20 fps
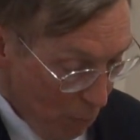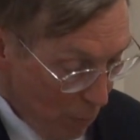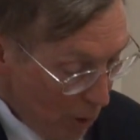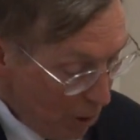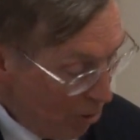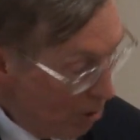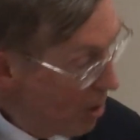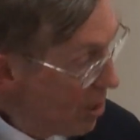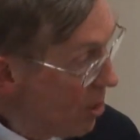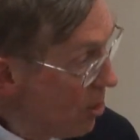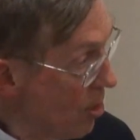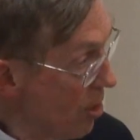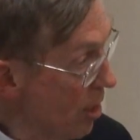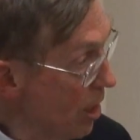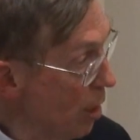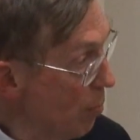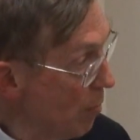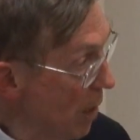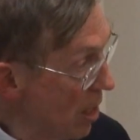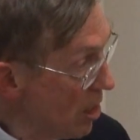But
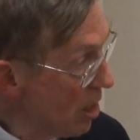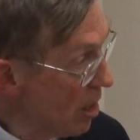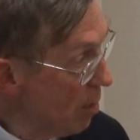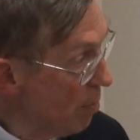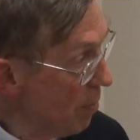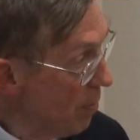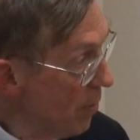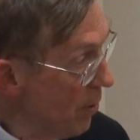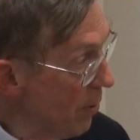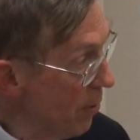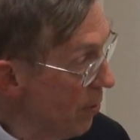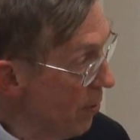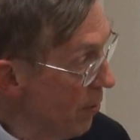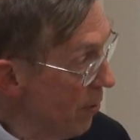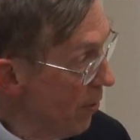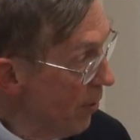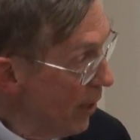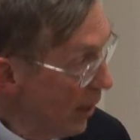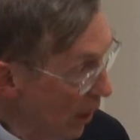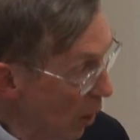Christian and Muslim
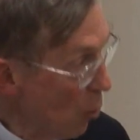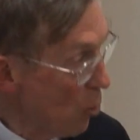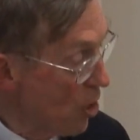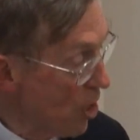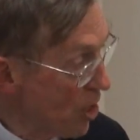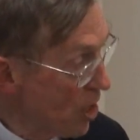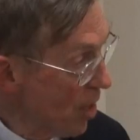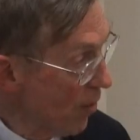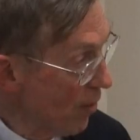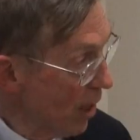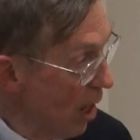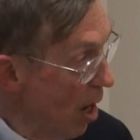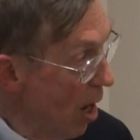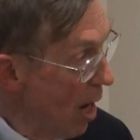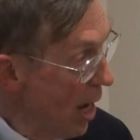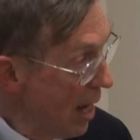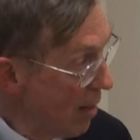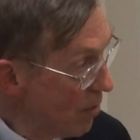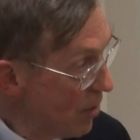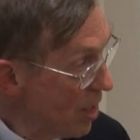theologians of
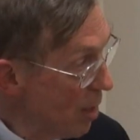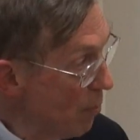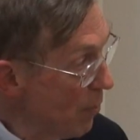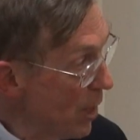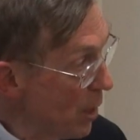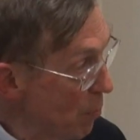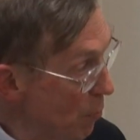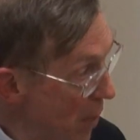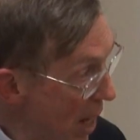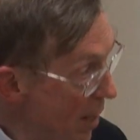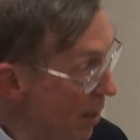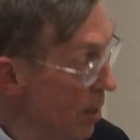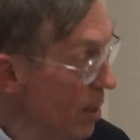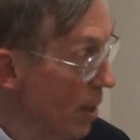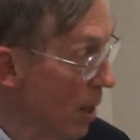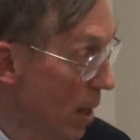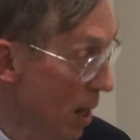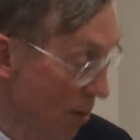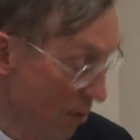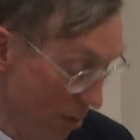law have something better
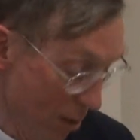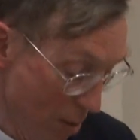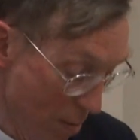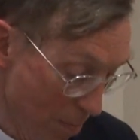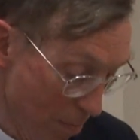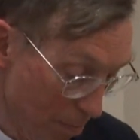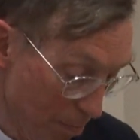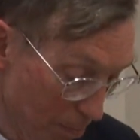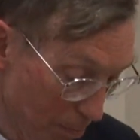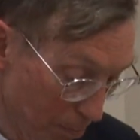to offer.